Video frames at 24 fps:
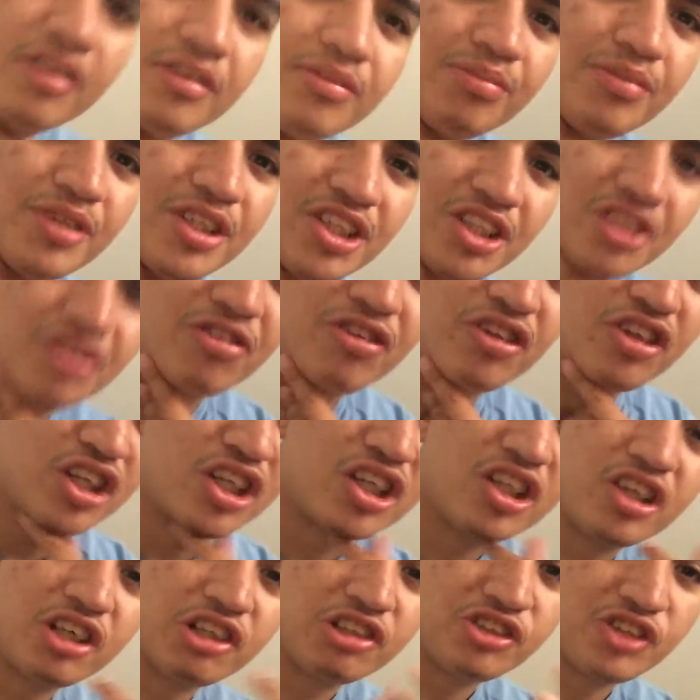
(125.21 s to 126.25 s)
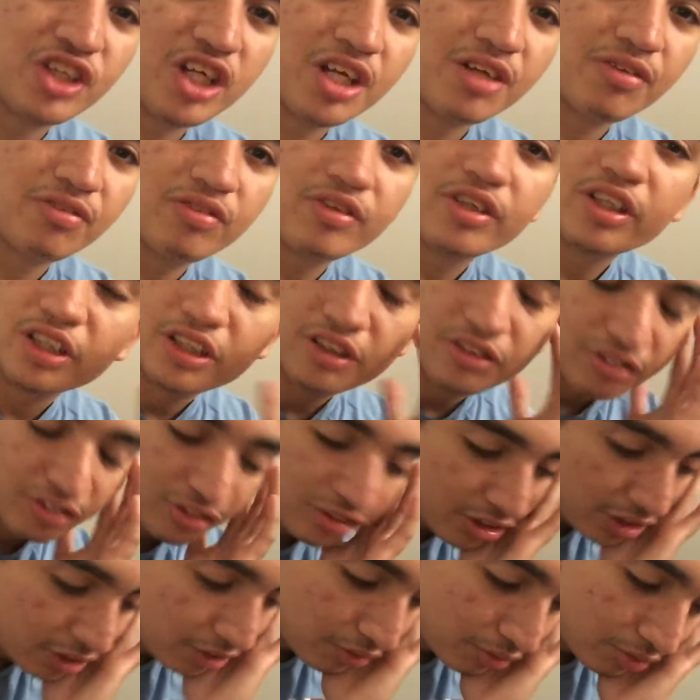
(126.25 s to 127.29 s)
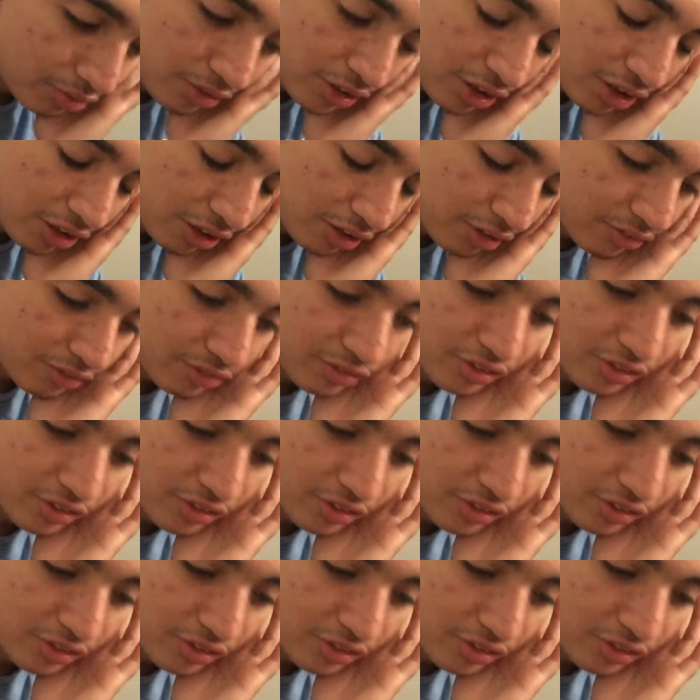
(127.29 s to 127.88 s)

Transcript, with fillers: Because it was like a lot of traffic and stuff. And uh,